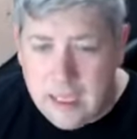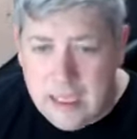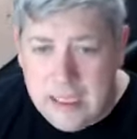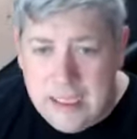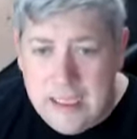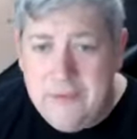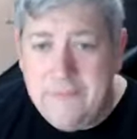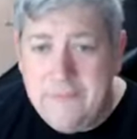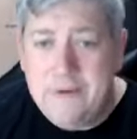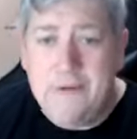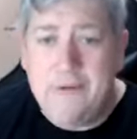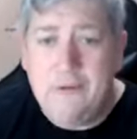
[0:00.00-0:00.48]

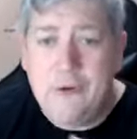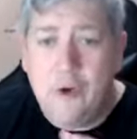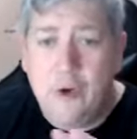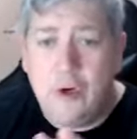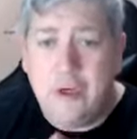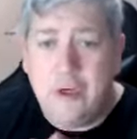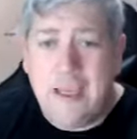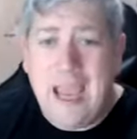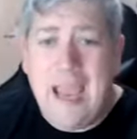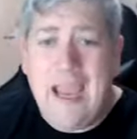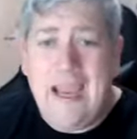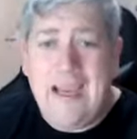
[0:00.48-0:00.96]
Even if your
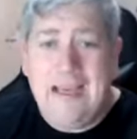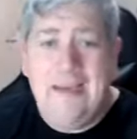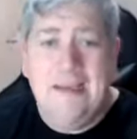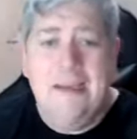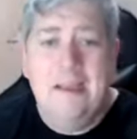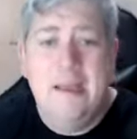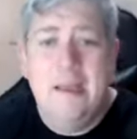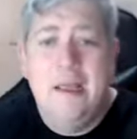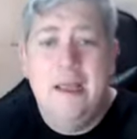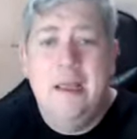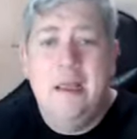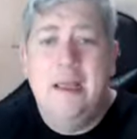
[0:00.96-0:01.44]

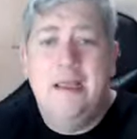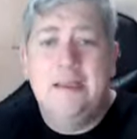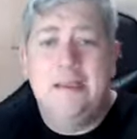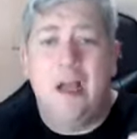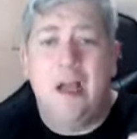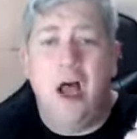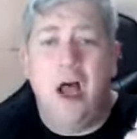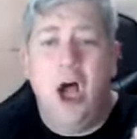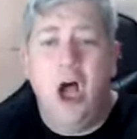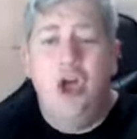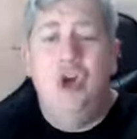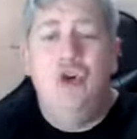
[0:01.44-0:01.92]
gain is
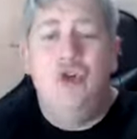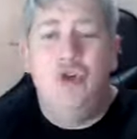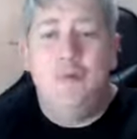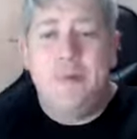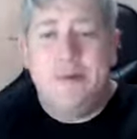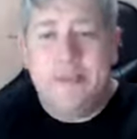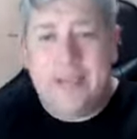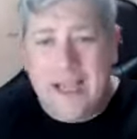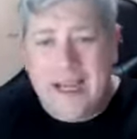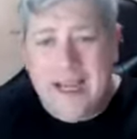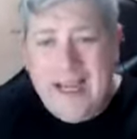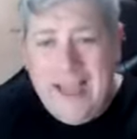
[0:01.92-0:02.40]

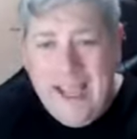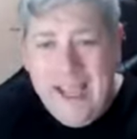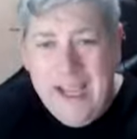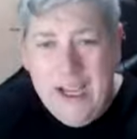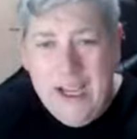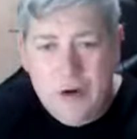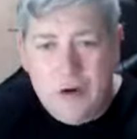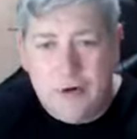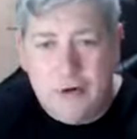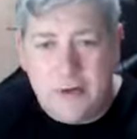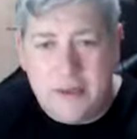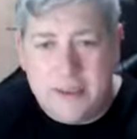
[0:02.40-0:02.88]
100%
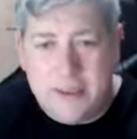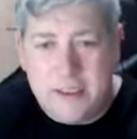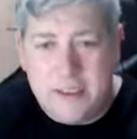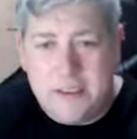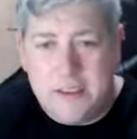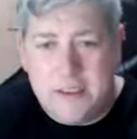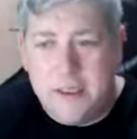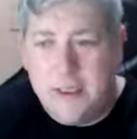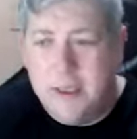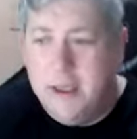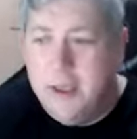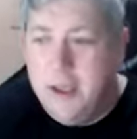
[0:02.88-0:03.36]

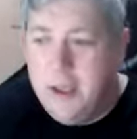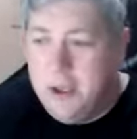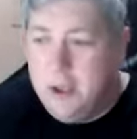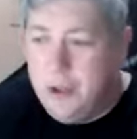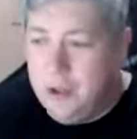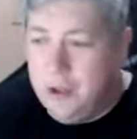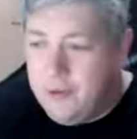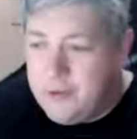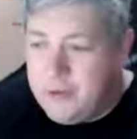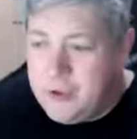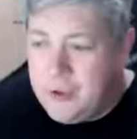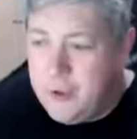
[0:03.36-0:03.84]
increase,
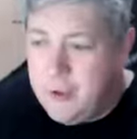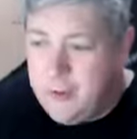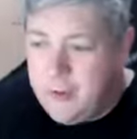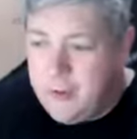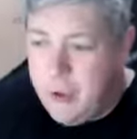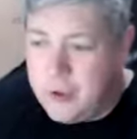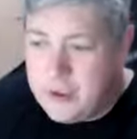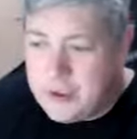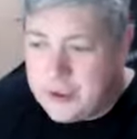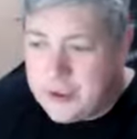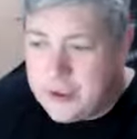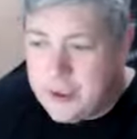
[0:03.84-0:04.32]
you've still
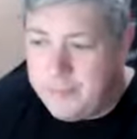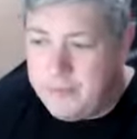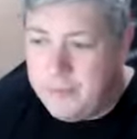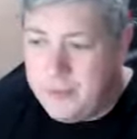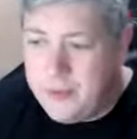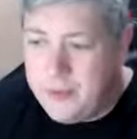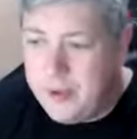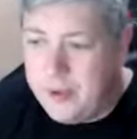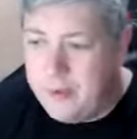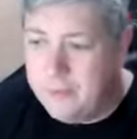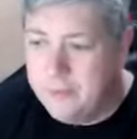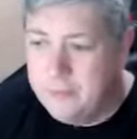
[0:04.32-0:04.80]
lost
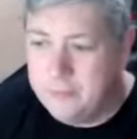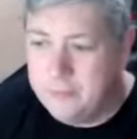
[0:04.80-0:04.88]
something.